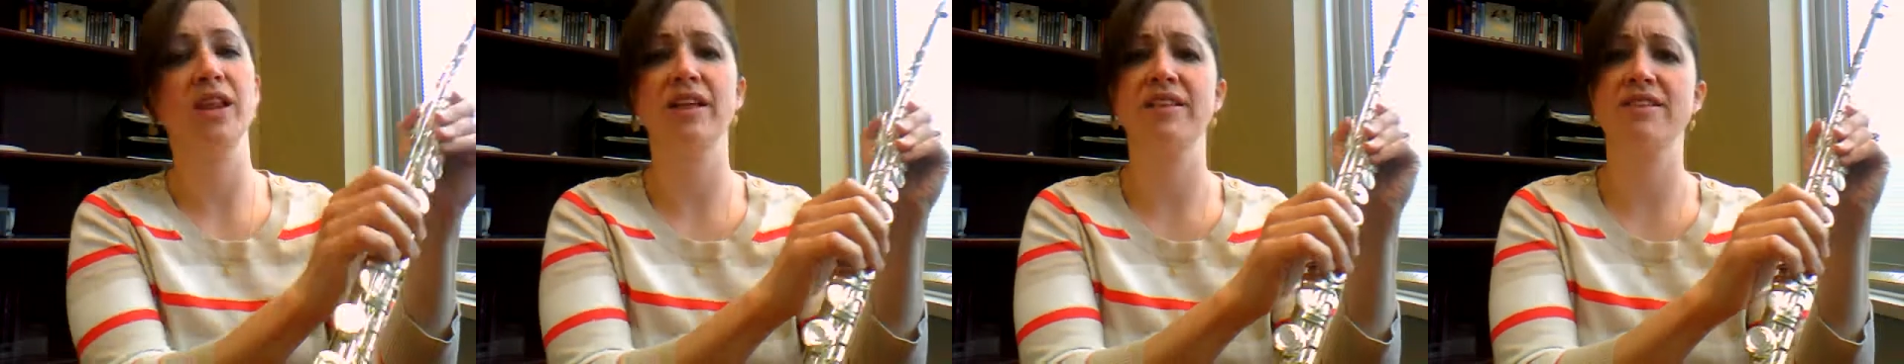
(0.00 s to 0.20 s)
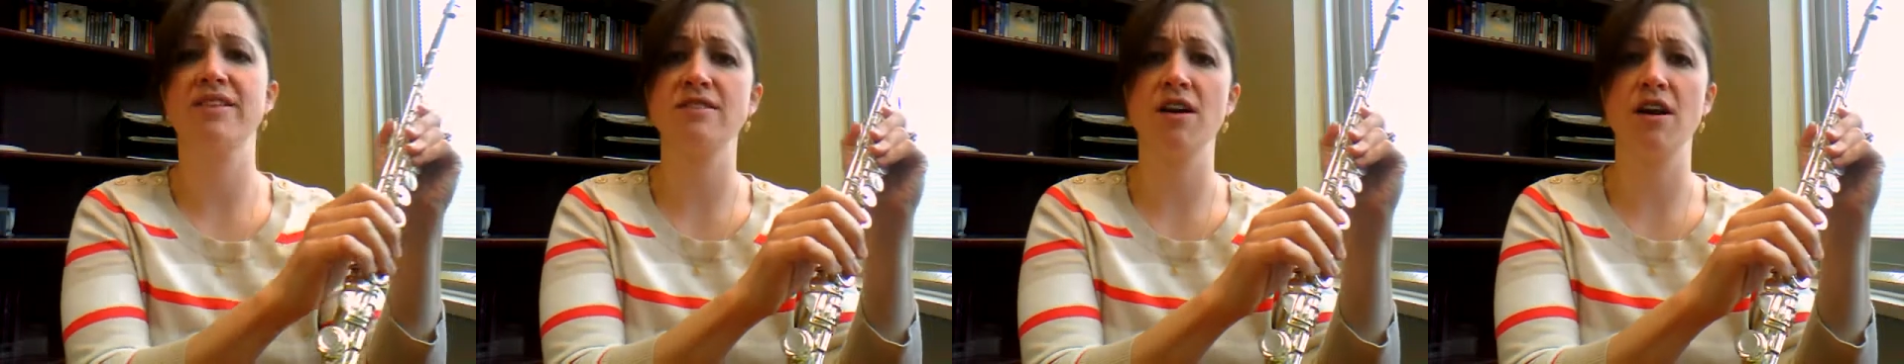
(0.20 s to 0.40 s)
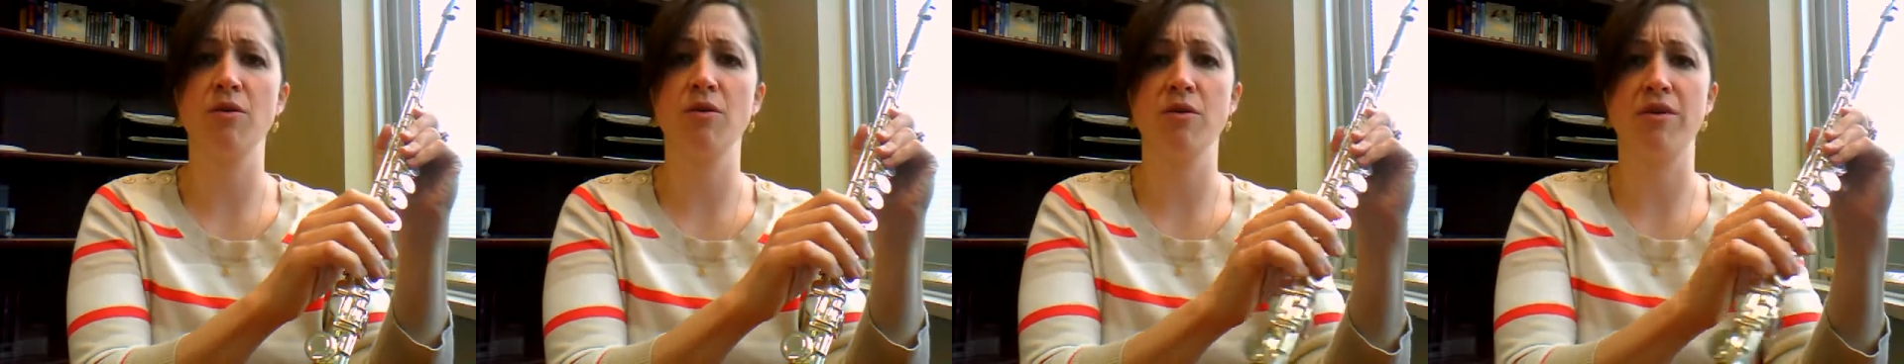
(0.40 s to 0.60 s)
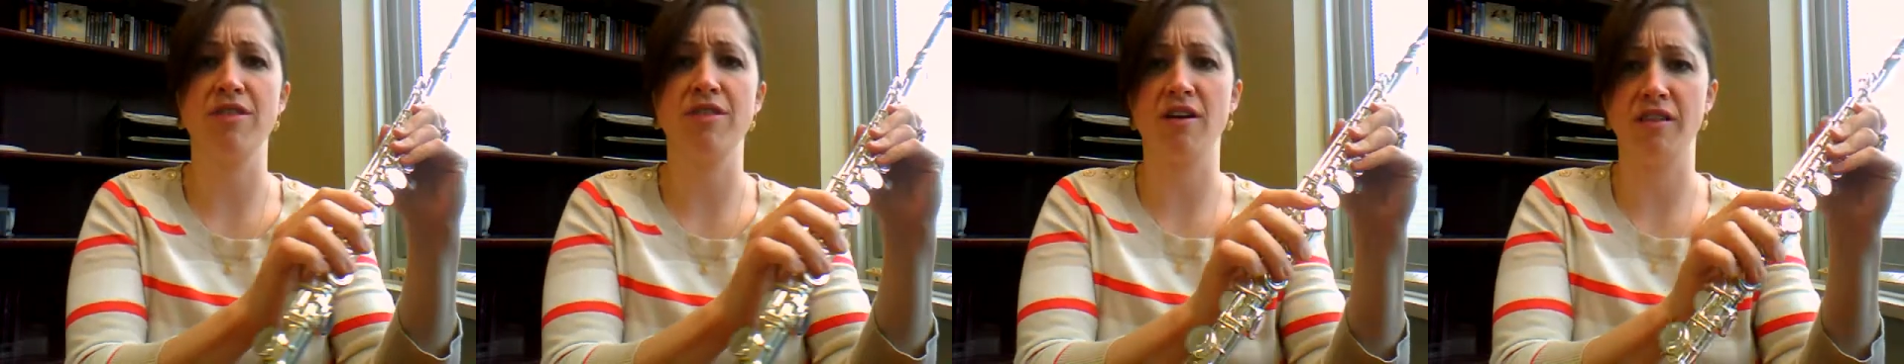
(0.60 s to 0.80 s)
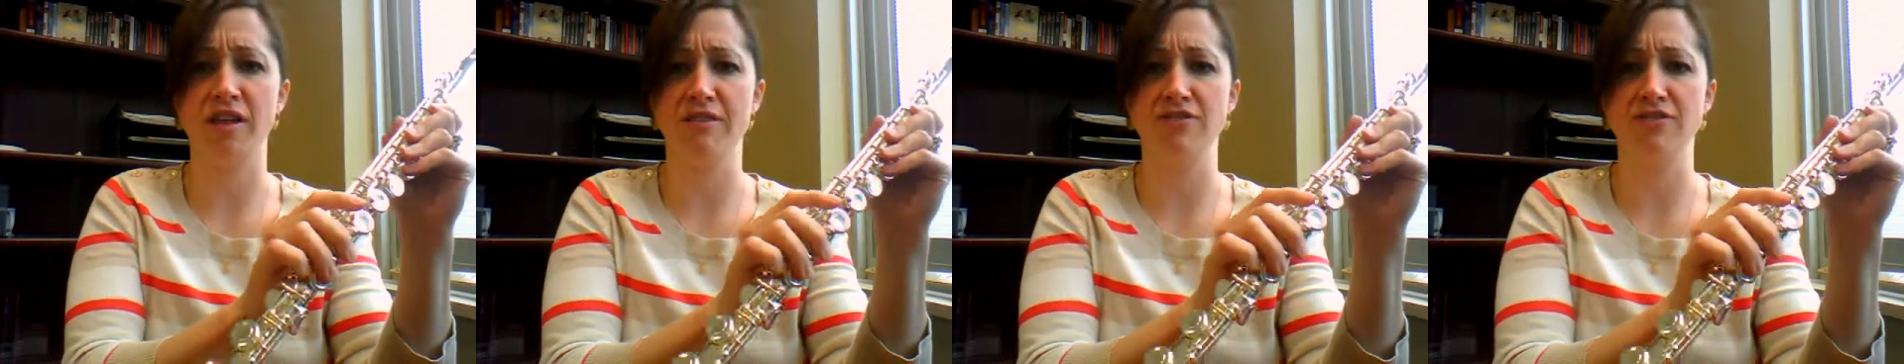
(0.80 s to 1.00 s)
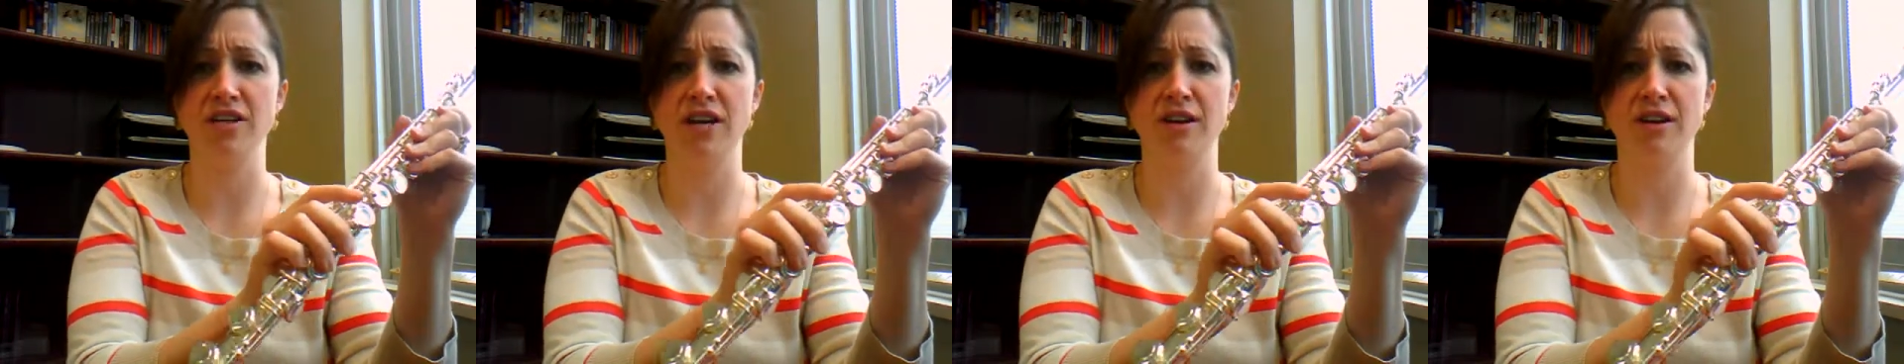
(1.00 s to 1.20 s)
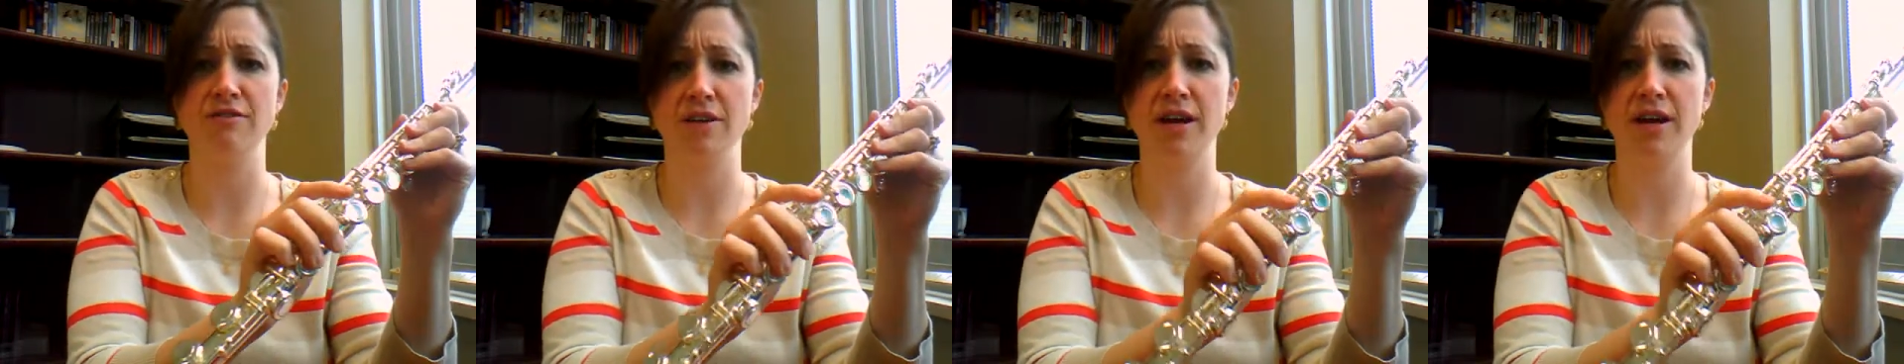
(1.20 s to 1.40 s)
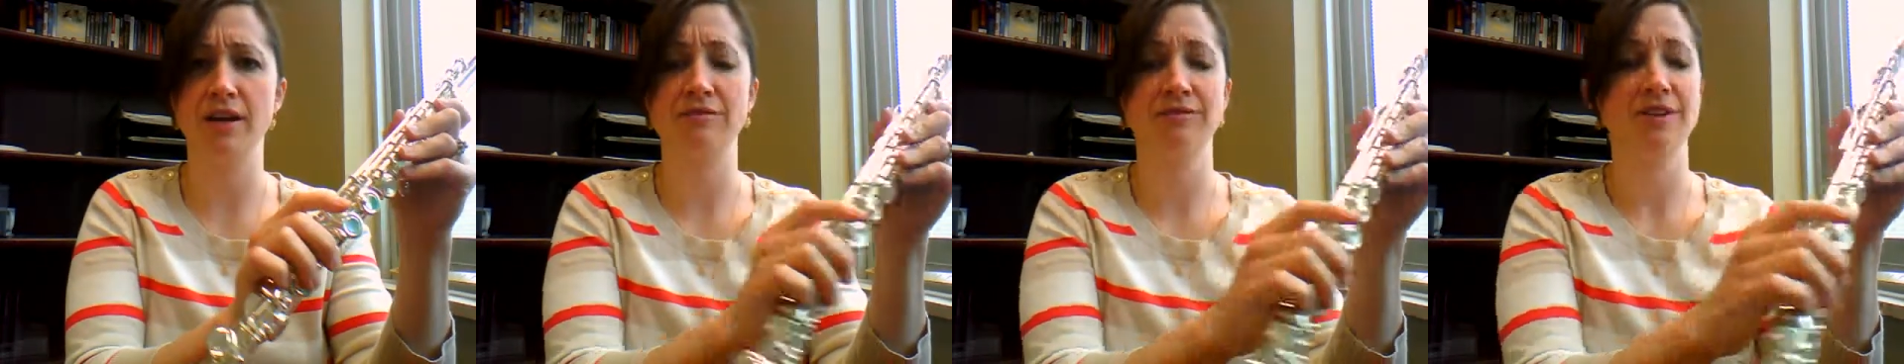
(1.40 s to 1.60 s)
let's start with our left hand,
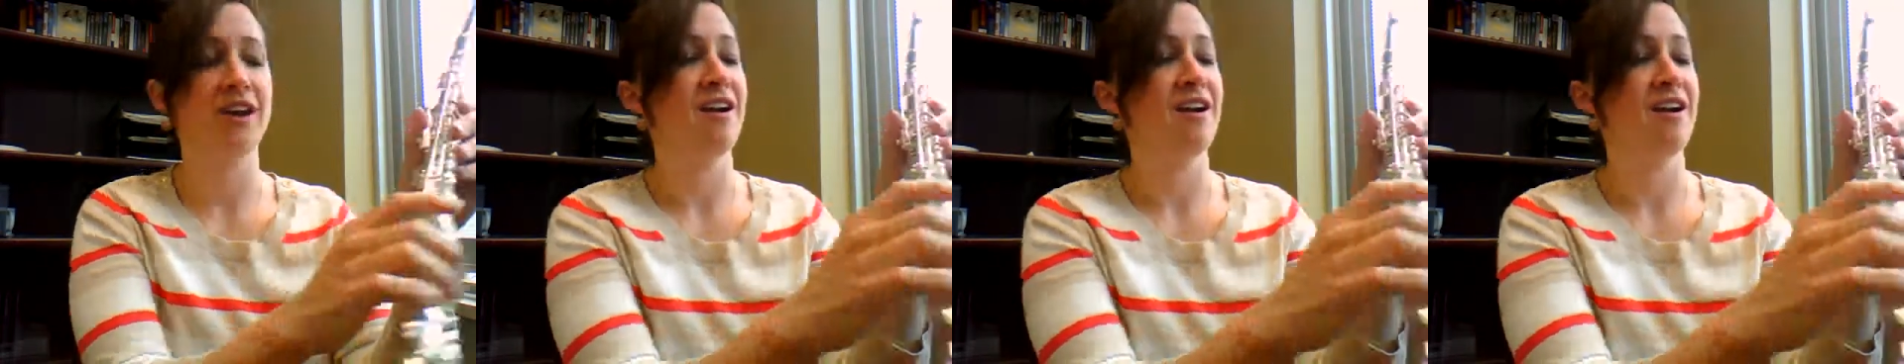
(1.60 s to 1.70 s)
right?